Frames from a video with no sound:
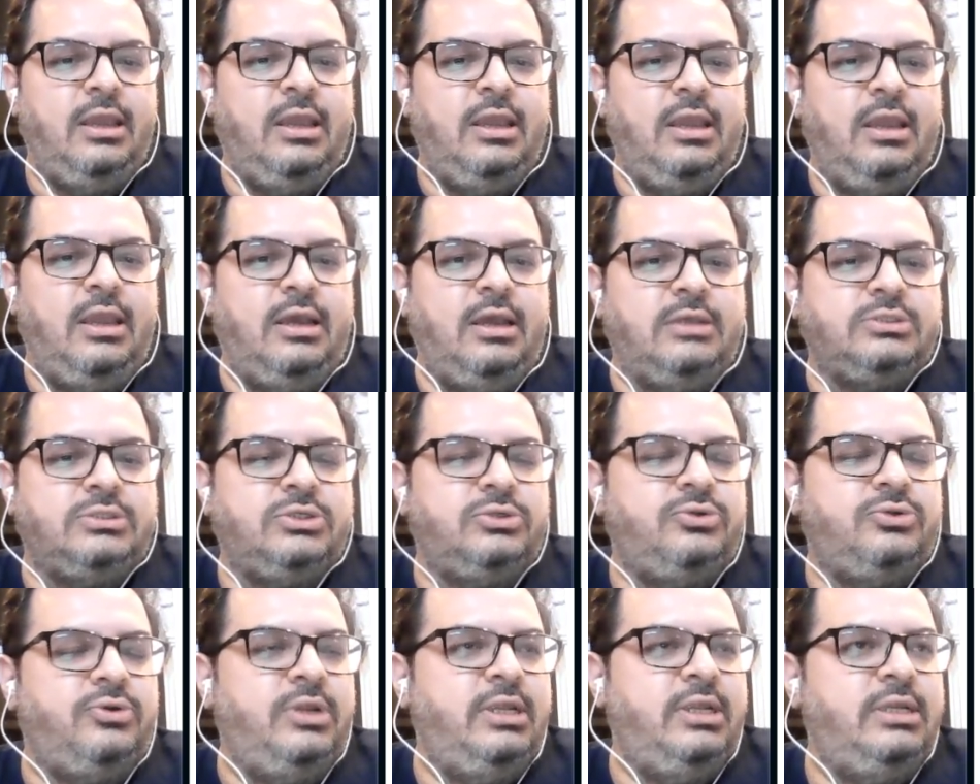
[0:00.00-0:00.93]
So
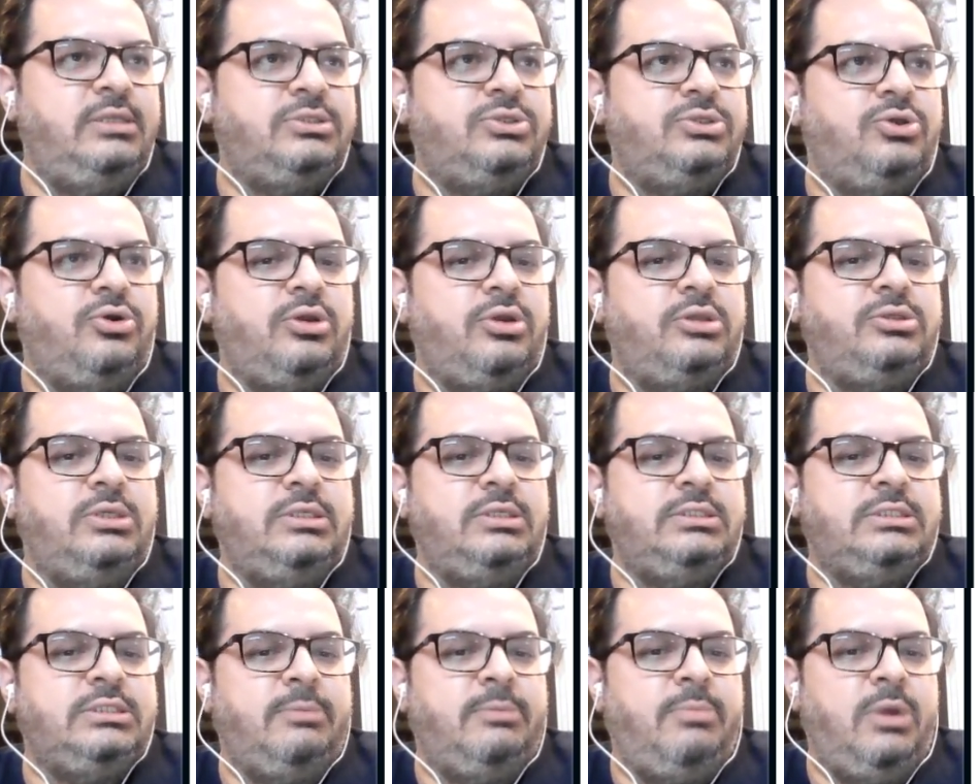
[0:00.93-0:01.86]
today's talk is
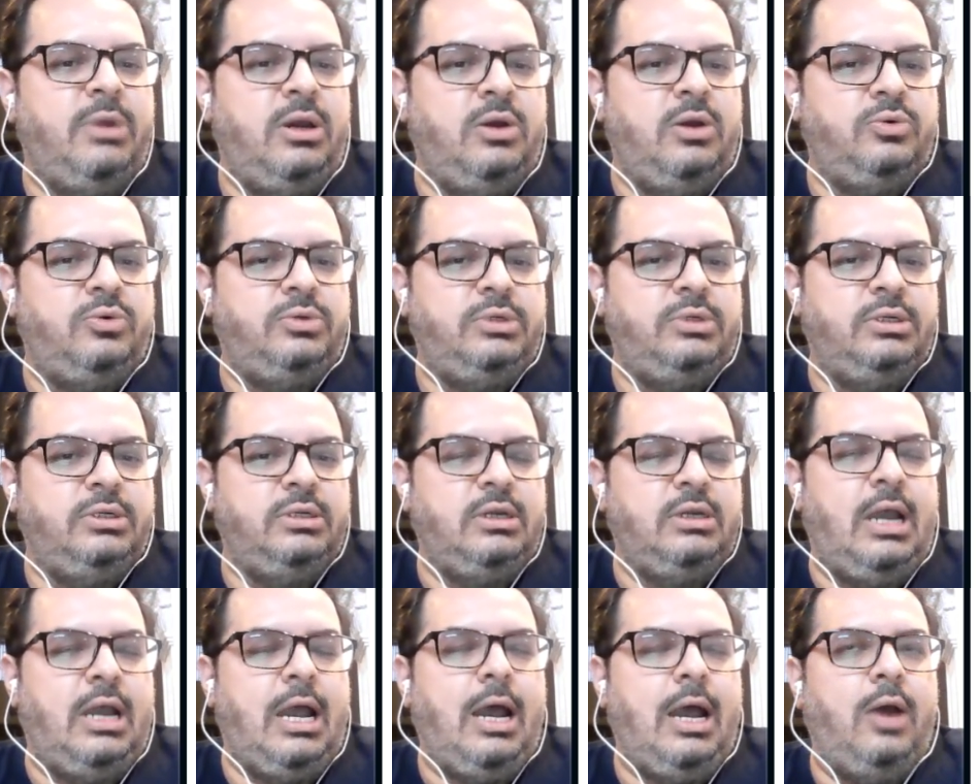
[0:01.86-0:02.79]
about
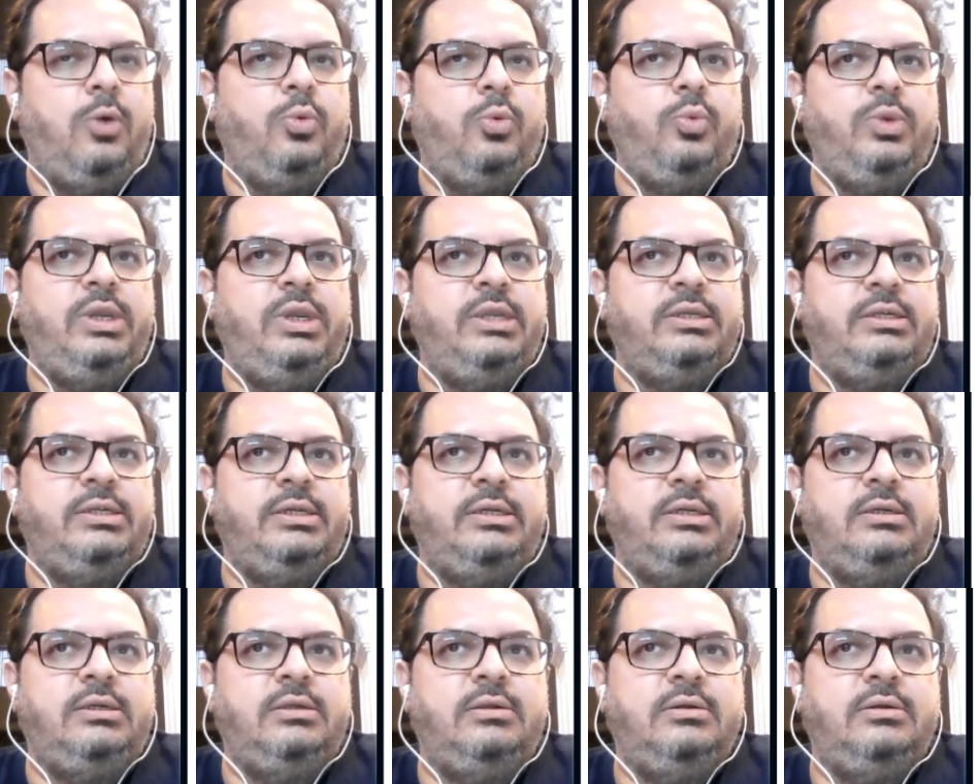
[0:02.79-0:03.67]
how we did